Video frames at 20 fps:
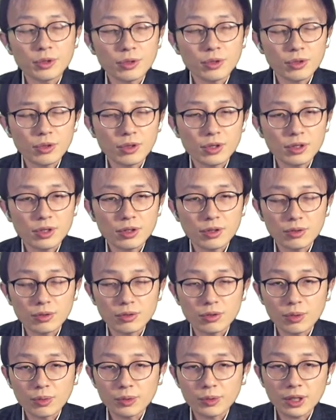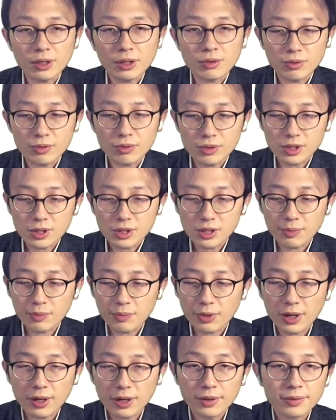Tokyo Institute of Technology,
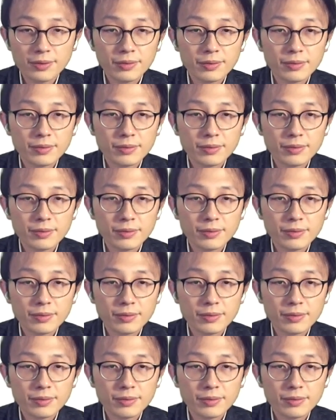Japan.